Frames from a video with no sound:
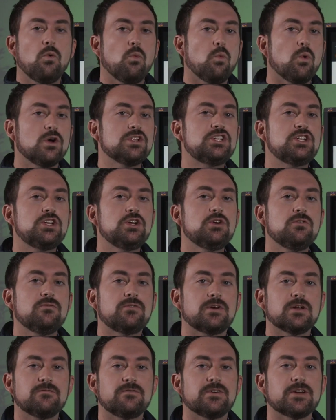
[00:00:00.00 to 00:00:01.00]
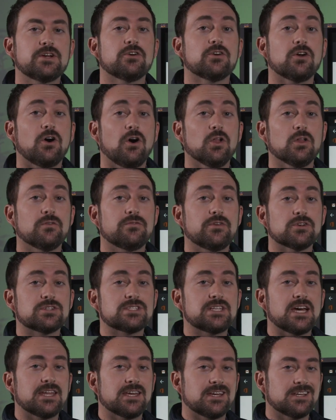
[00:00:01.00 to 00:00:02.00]
Once you've configured all of your
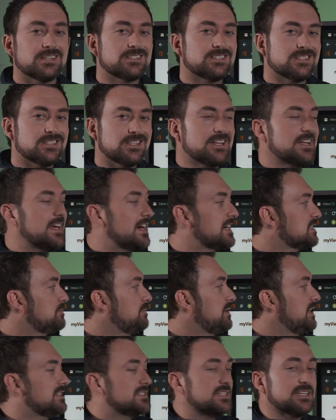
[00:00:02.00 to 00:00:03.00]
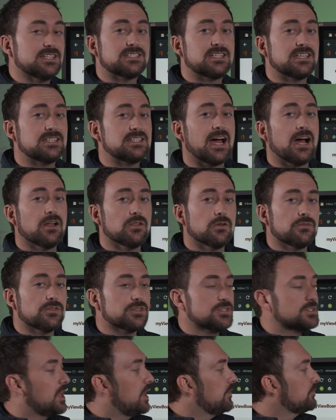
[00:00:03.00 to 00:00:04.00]
settings, the next piece is to download
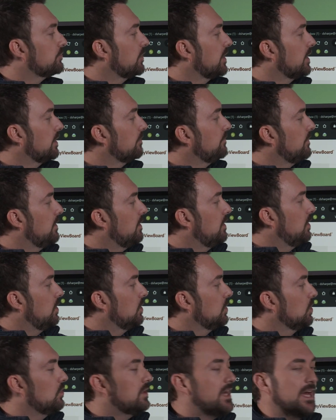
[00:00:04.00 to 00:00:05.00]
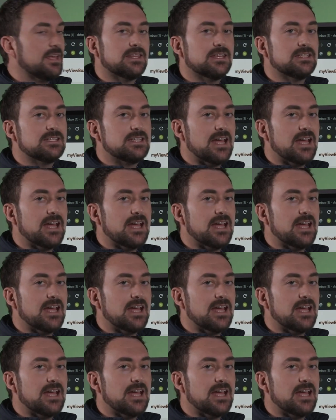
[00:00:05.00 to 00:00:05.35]
the software. Locate the